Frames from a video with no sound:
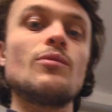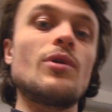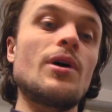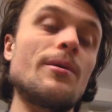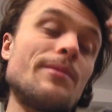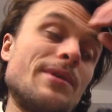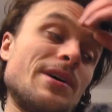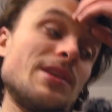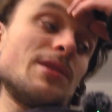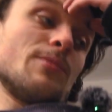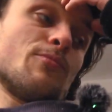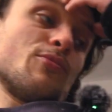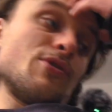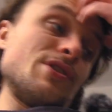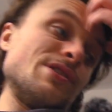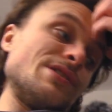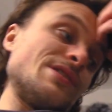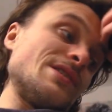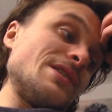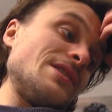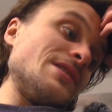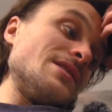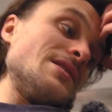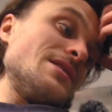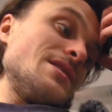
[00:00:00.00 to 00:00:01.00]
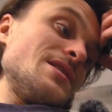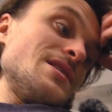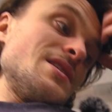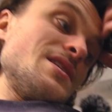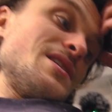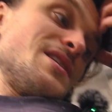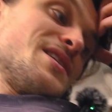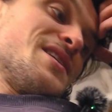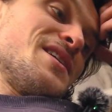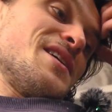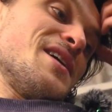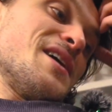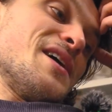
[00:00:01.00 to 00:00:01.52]
wipe down the printer
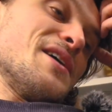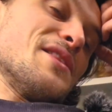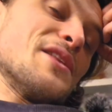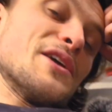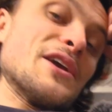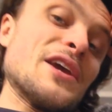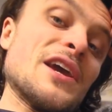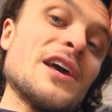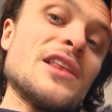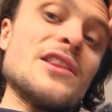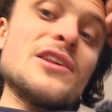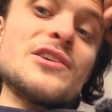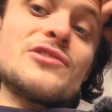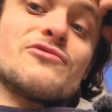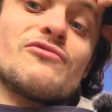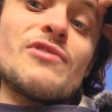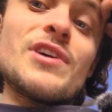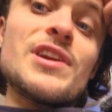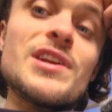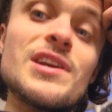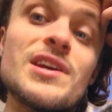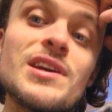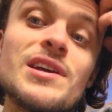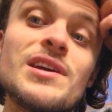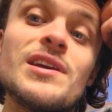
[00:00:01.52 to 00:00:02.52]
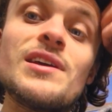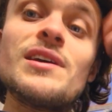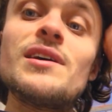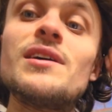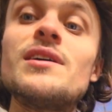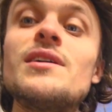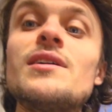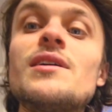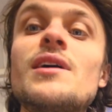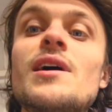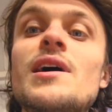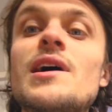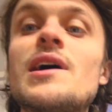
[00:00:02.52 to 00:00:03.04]
and then get this ready,
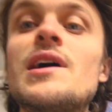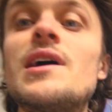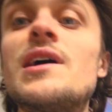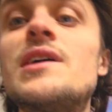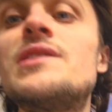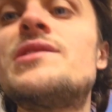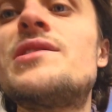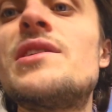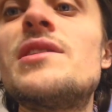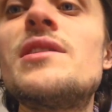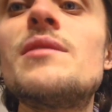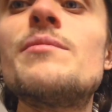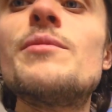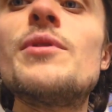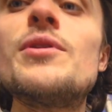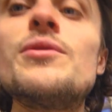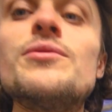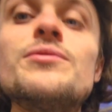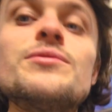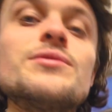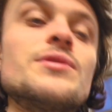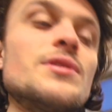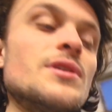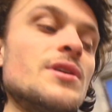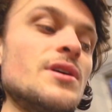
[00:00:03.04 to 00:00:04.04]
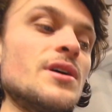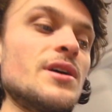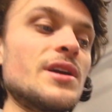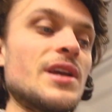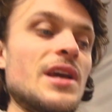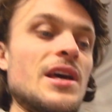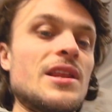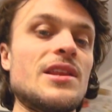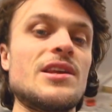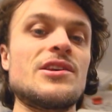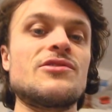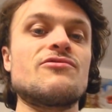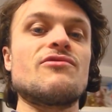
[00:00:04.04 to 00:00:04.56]
as in the mould,
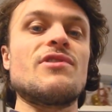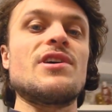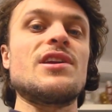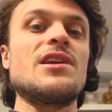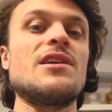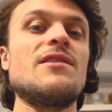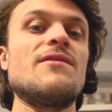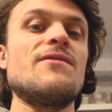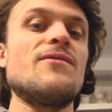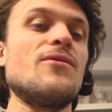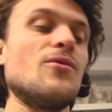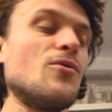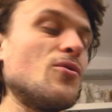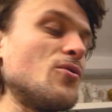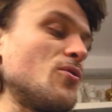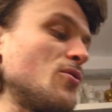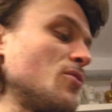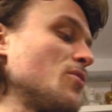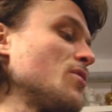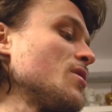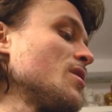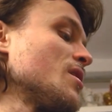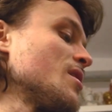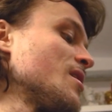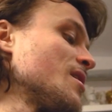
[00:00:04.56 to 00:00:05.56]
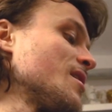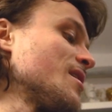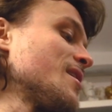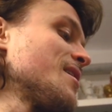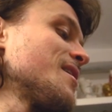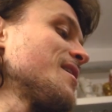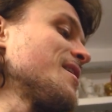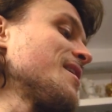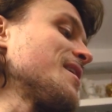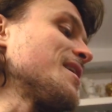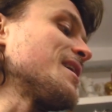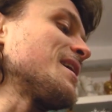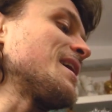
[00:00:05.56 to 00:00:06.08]
get this ready for
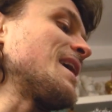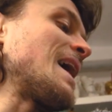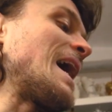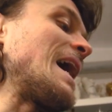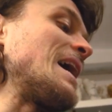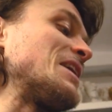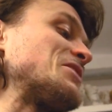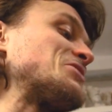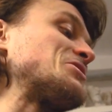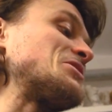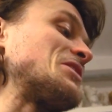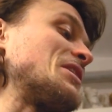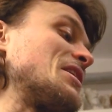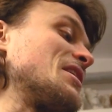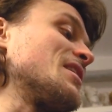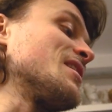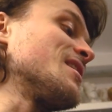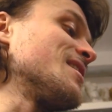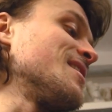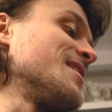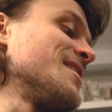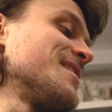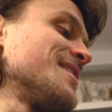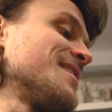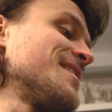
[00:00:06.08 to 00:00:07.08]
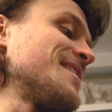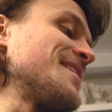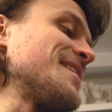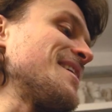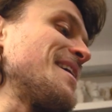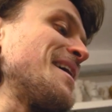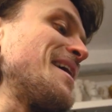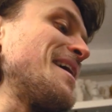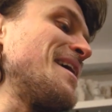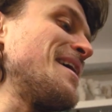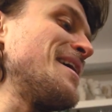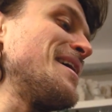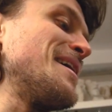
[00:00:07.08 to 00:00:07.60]
casting
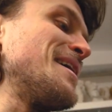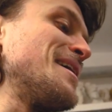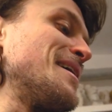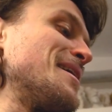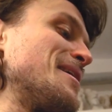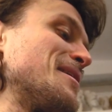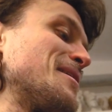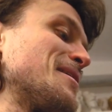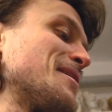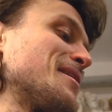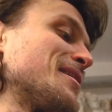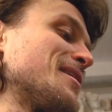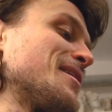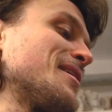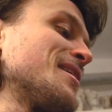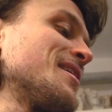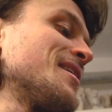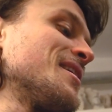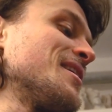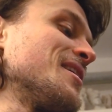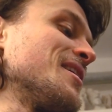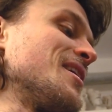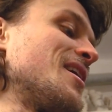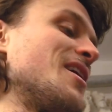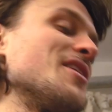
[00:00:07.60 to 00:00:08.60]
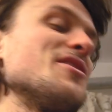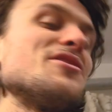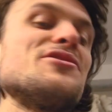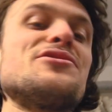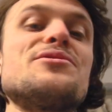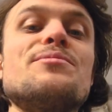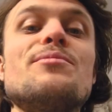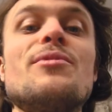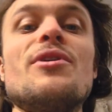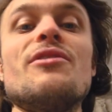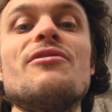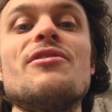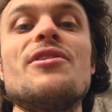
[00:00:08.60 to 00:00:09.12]
either
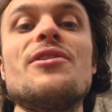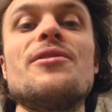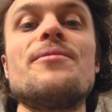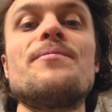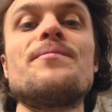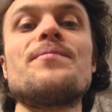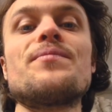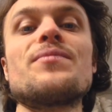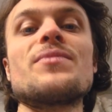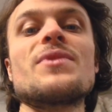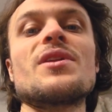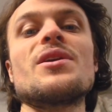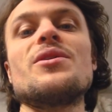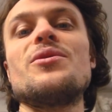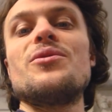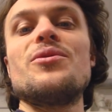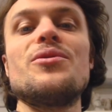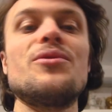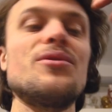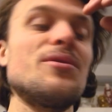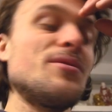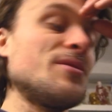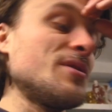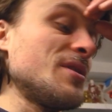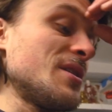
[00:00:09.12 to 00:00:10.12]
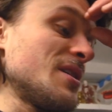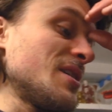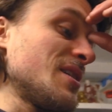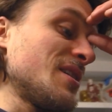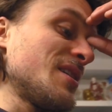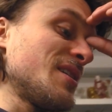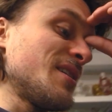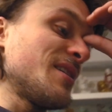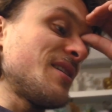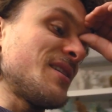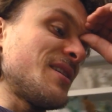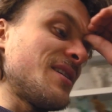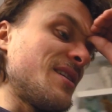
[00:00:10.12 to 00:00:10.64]
tomorrow or
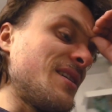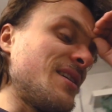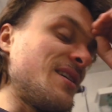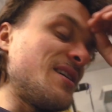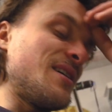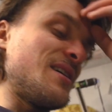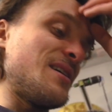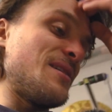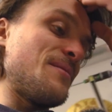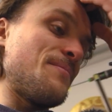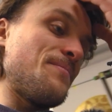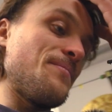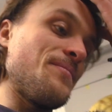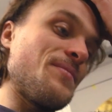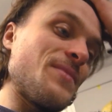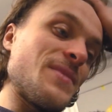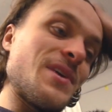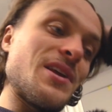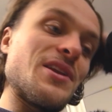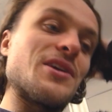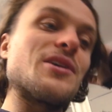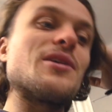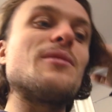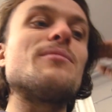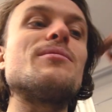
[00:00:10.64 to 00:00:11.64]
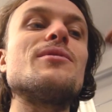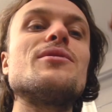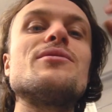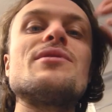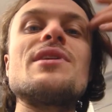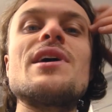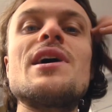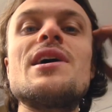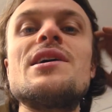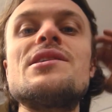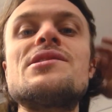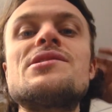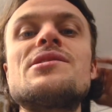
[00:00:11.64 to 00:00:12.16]
in a couple of
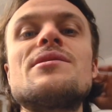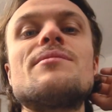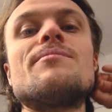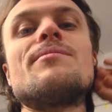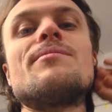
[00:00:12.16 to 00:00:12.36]
days.